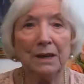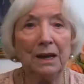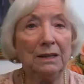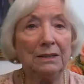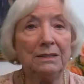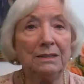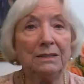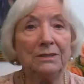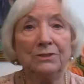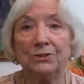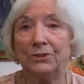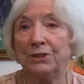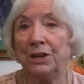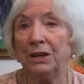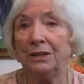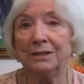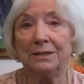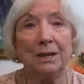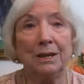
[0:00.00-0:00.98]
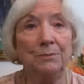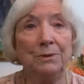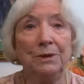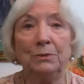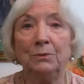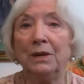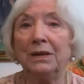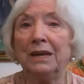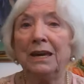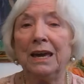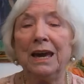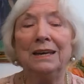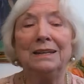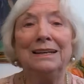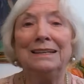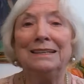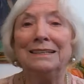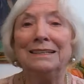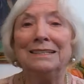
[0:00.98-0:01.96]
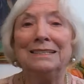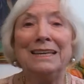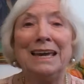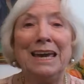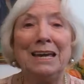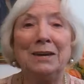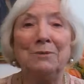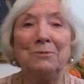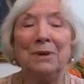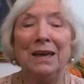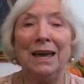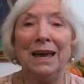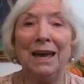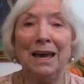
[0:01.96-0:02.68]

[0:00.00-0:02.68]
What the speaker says: It's just something we cannot escape.